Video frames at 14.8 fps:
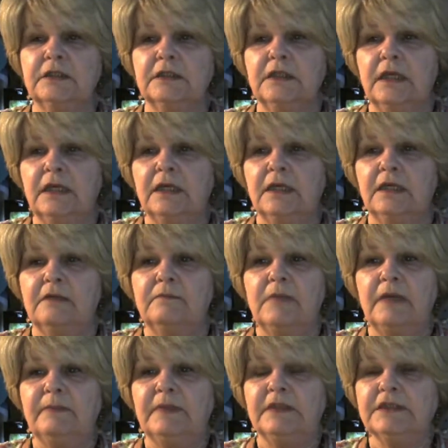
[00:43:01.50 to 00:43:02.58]
and
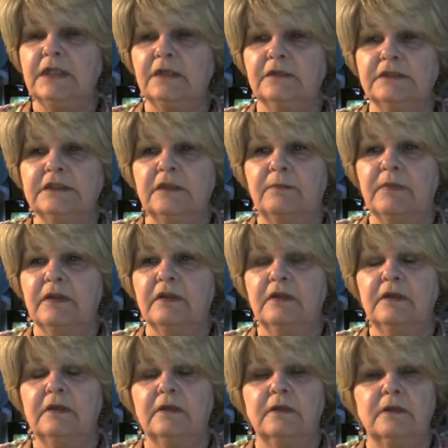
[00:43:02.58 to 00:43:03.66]
maybe sell some of
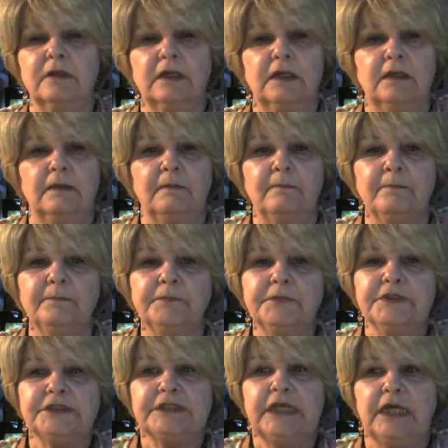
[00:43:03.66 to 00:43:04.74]
their
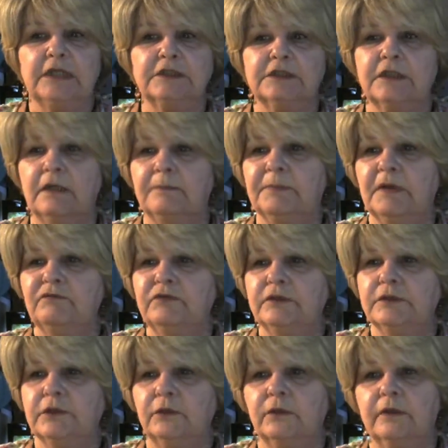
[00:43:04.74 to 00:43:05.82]
stashed up
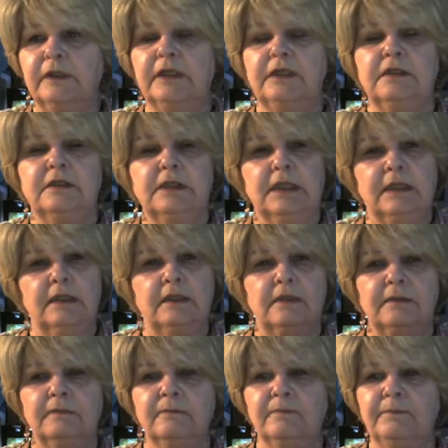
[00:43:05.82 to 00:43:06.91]
inventory, then
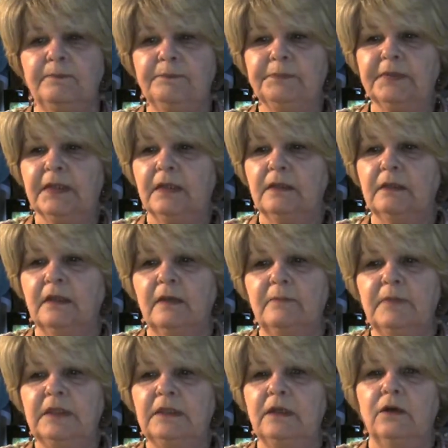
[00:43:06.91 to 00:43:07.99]
let me
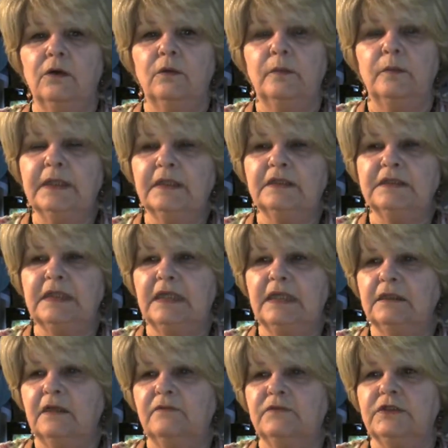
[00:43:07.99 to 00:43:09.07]
know, because I'd
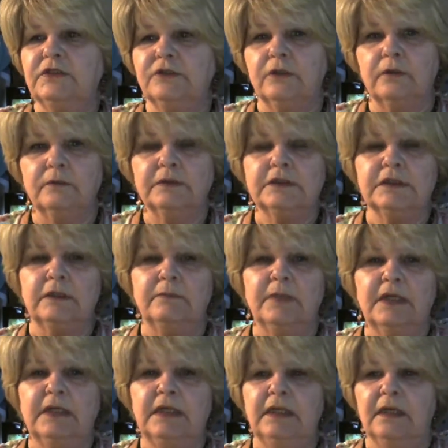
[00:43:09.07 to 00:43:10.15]
love to do it with
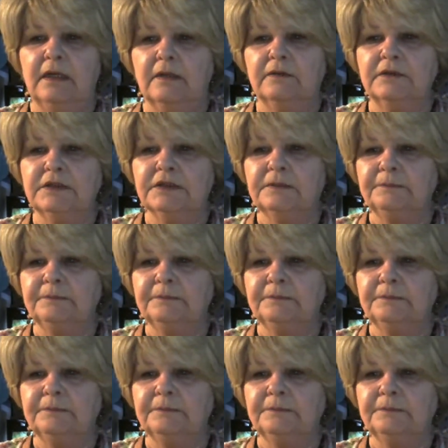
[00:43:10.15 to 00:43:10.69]
somebody else.